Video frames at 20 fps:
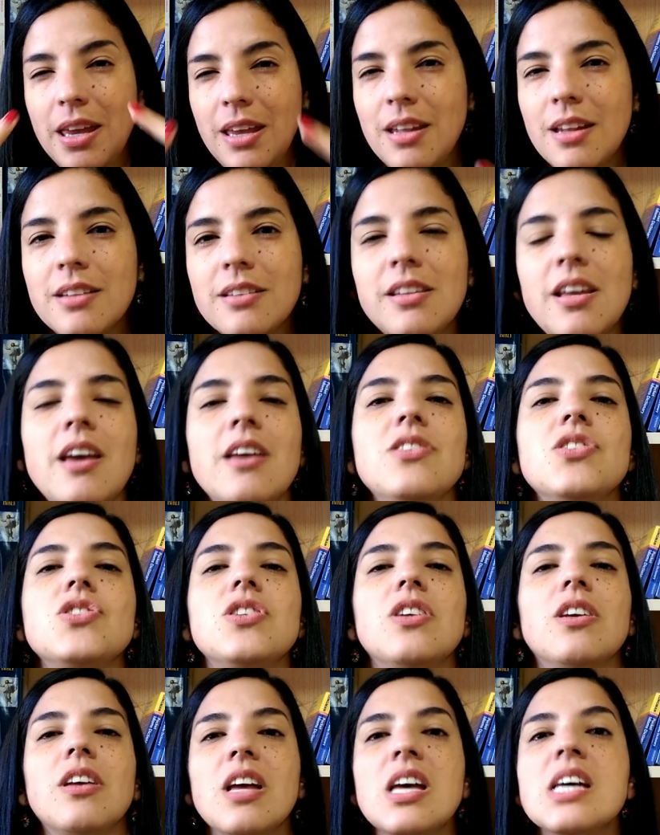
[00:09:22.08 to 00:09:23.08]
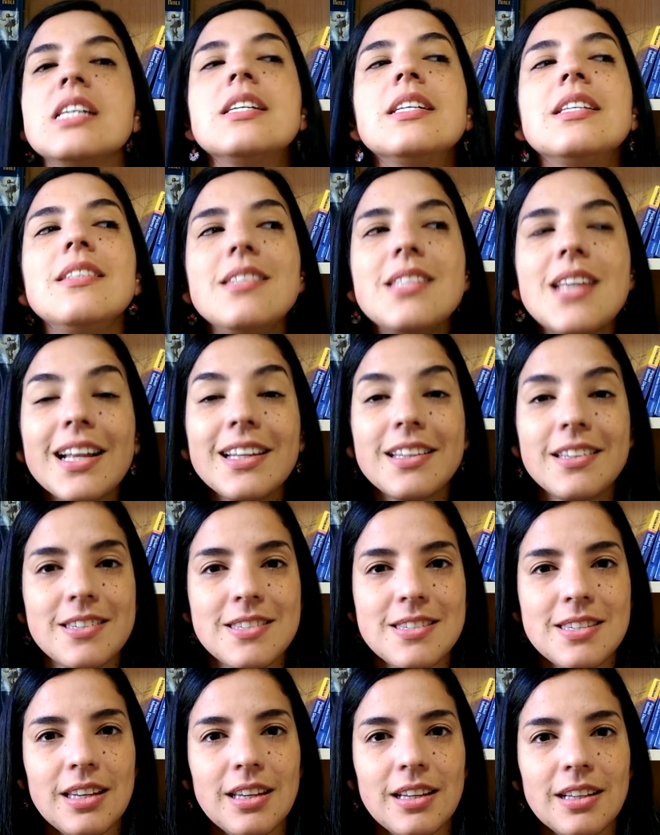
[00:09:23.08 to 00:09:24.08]
paying attention,
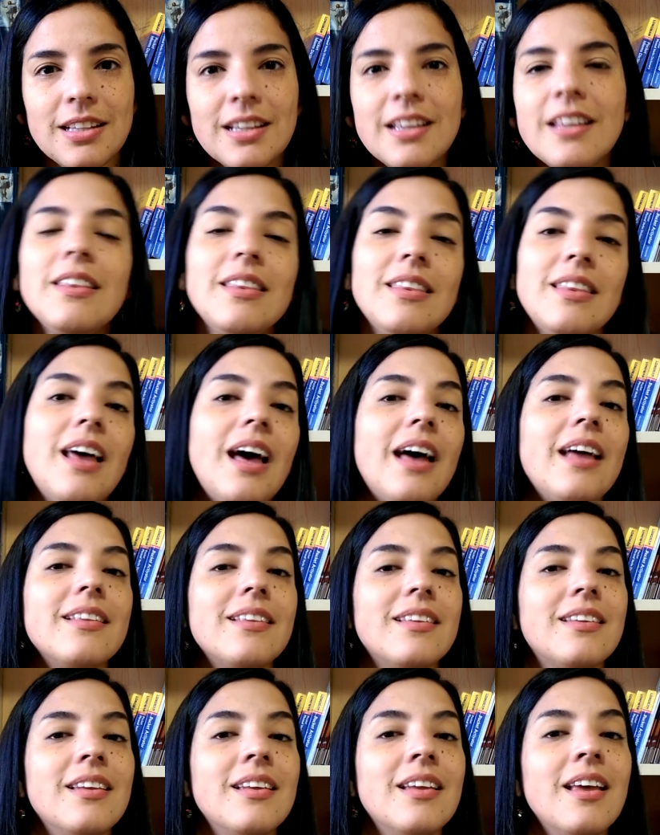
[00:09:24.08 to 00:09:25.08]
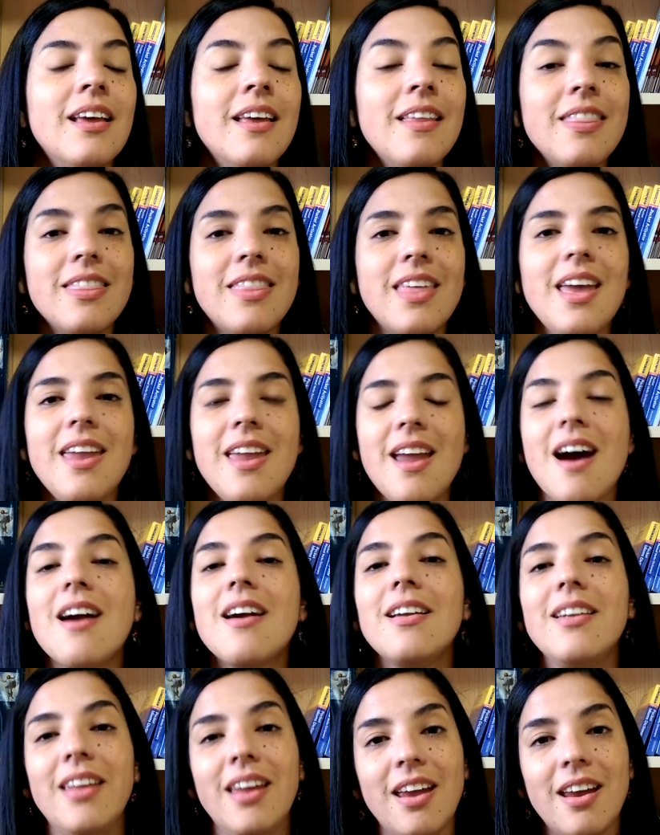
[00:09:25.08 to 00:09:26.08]
noticing that they
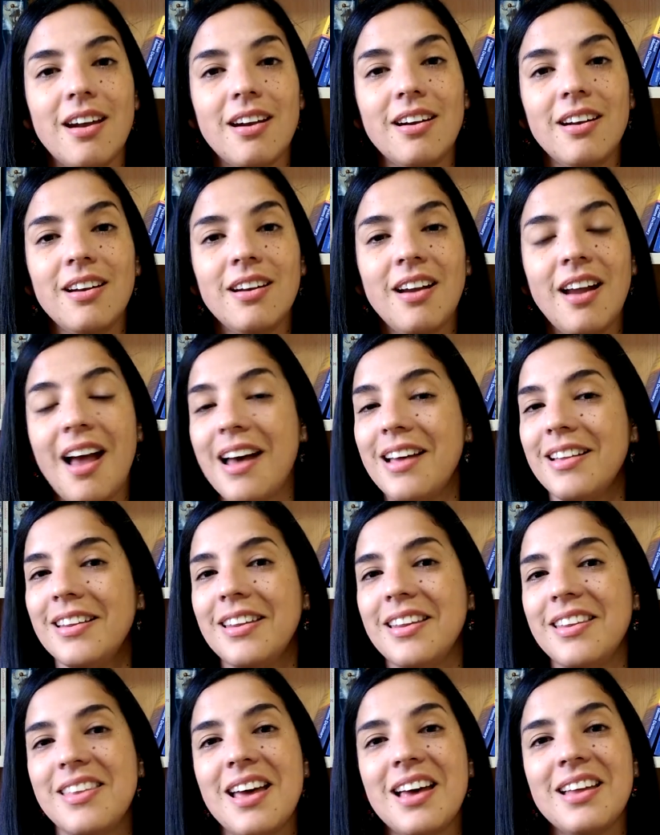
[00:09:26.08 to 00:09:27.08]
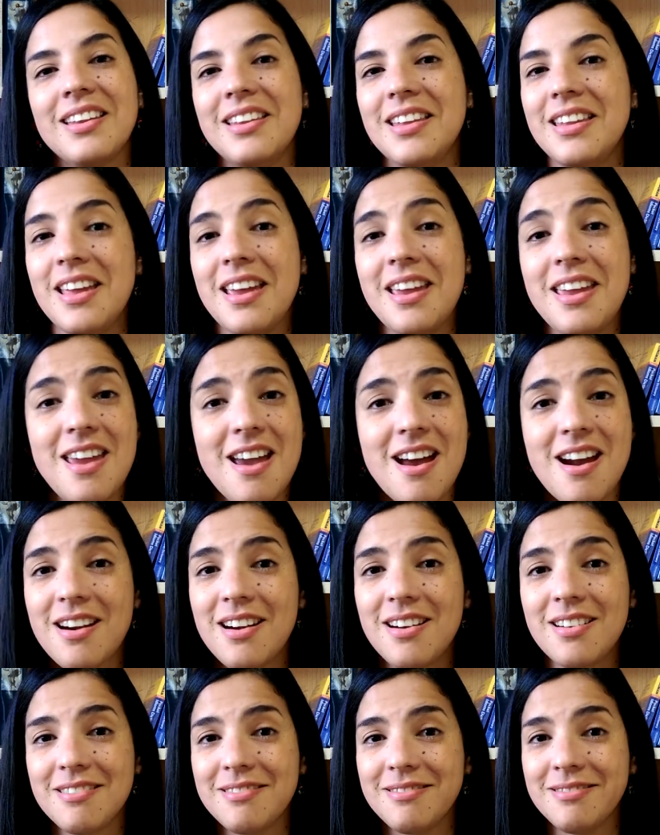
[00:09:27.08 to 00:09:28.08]
are there and that they
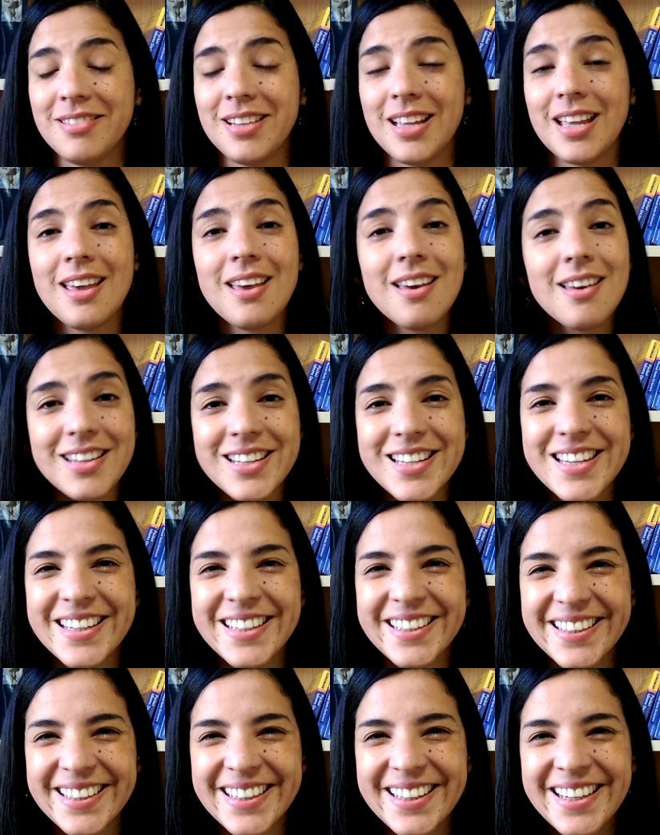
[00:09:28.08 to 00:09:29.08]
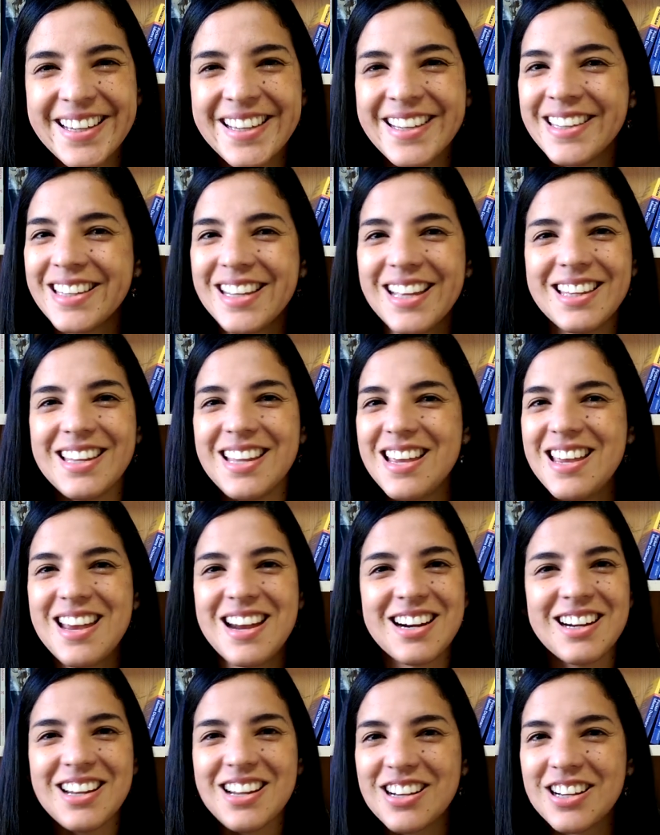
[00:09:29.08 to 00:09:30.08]
are good, that
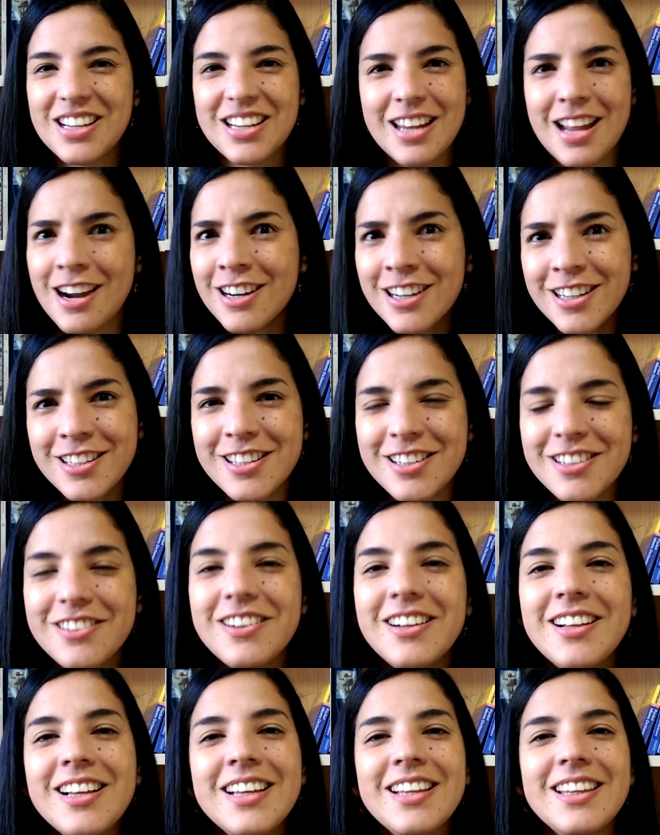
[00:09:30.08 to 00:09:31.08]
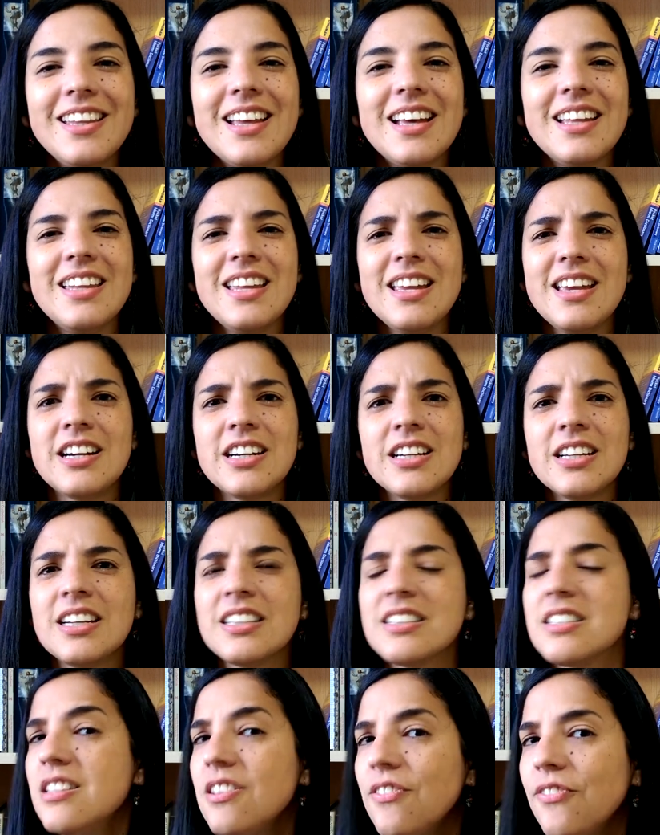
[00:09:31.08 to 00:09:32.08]
they are not going to hurt you, that they are
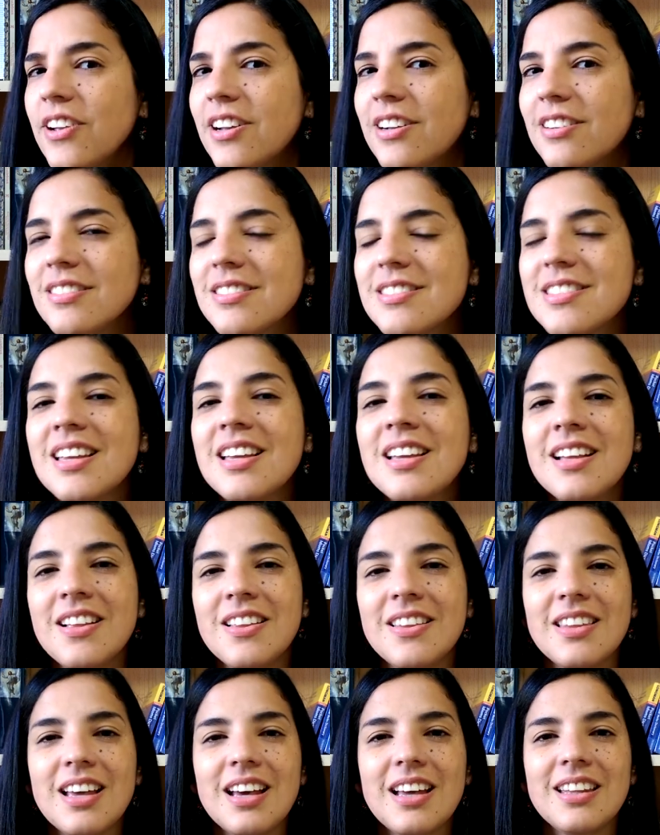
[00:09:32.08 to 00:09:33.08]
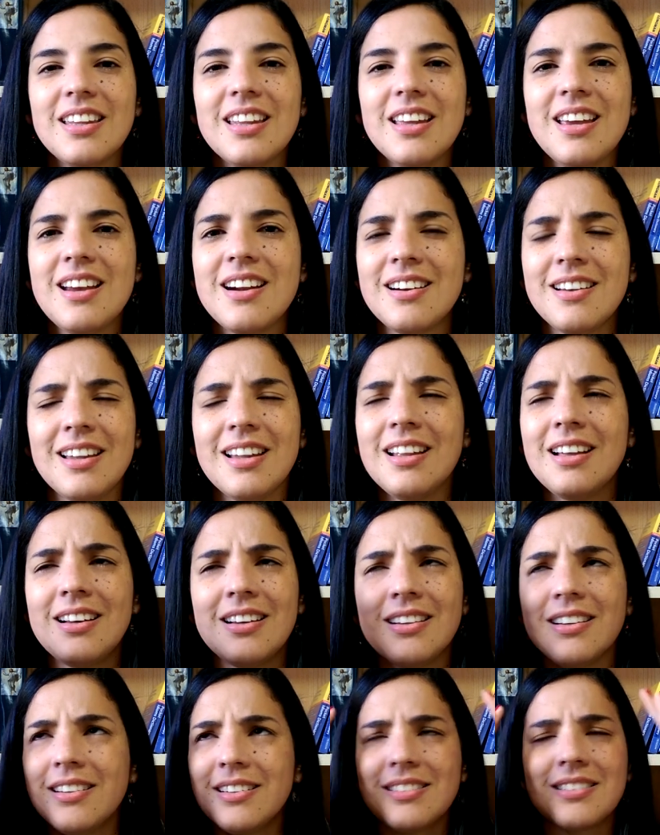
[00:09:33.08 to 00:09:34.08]
not difficult, that they are
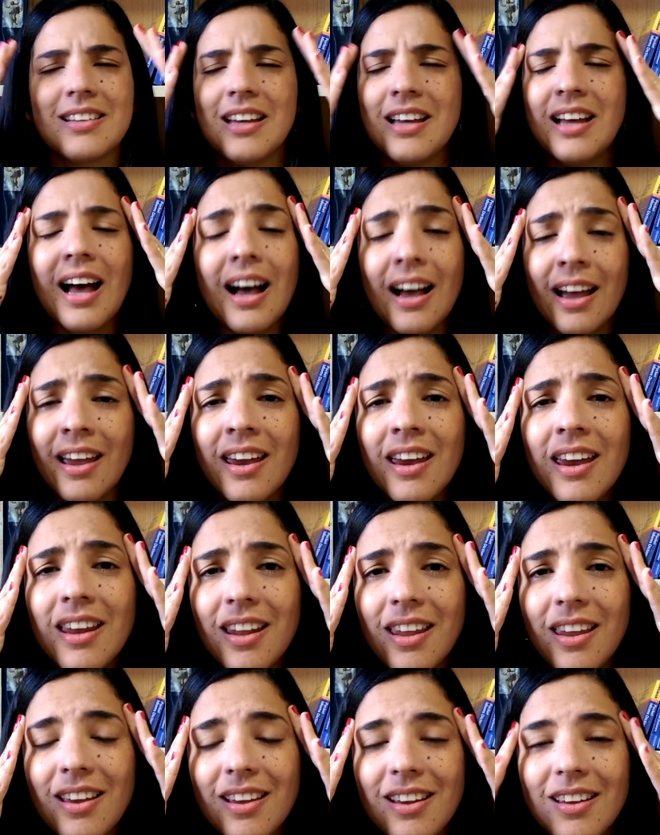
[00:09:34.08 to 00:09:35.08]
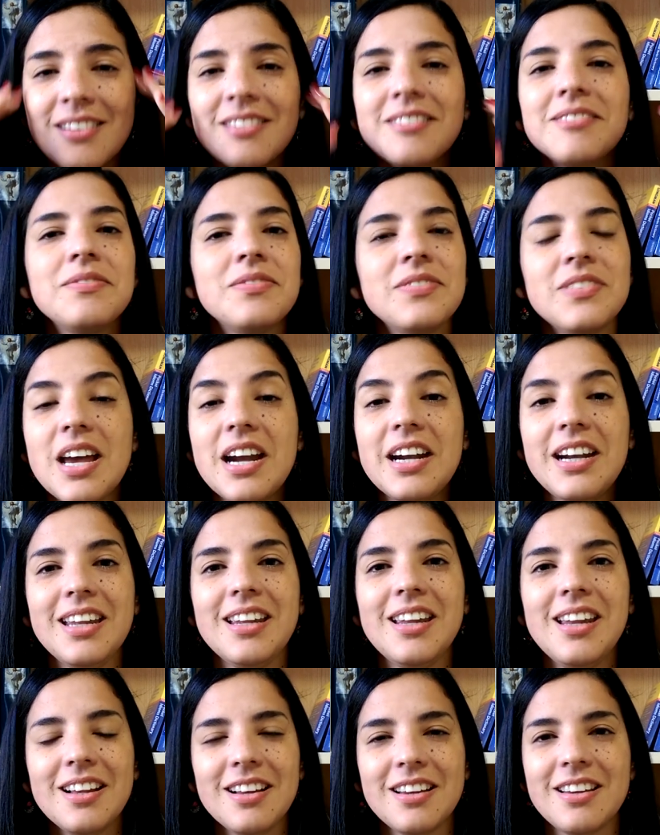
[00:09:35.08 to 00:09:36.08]
not a headache. They
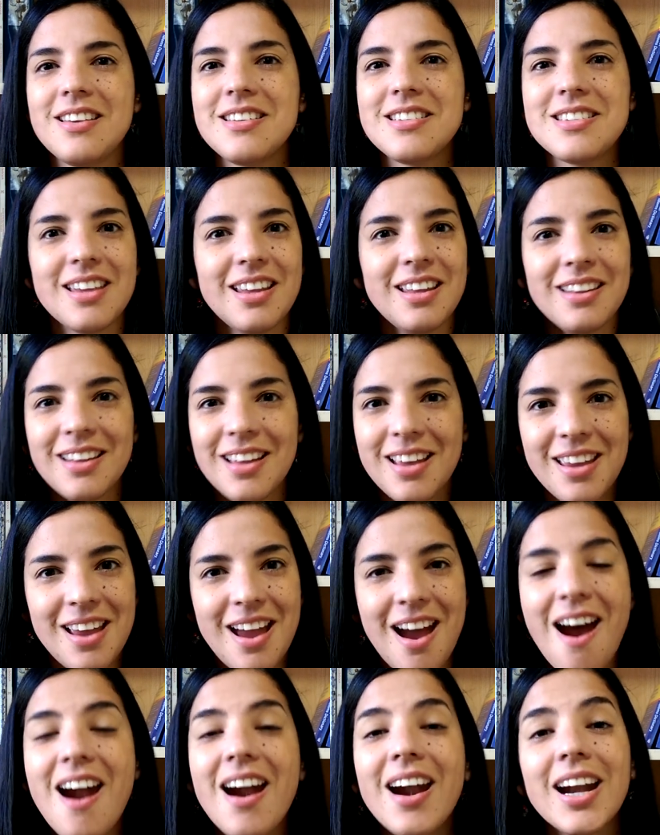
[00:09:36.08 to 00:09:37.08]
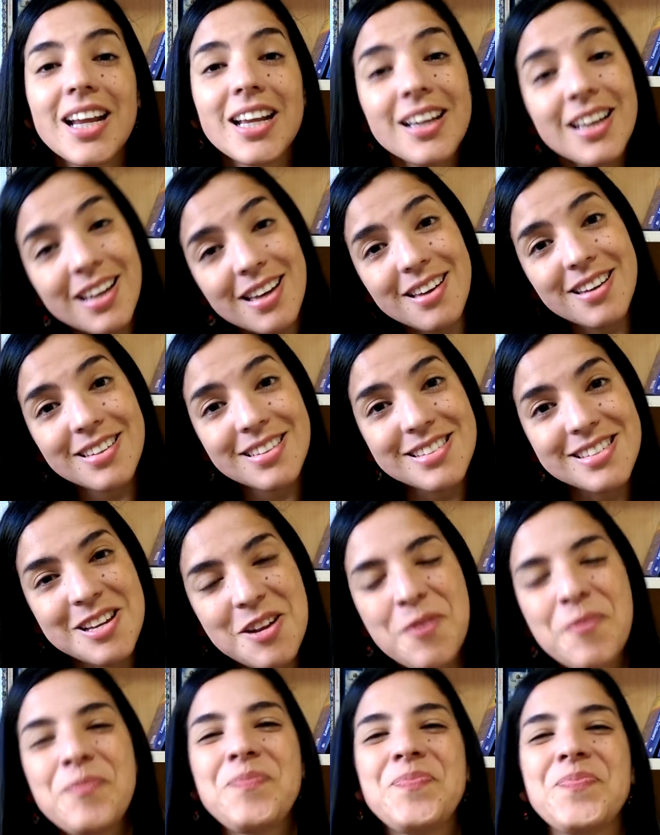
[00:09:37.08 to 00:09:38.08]
are in English and they are good.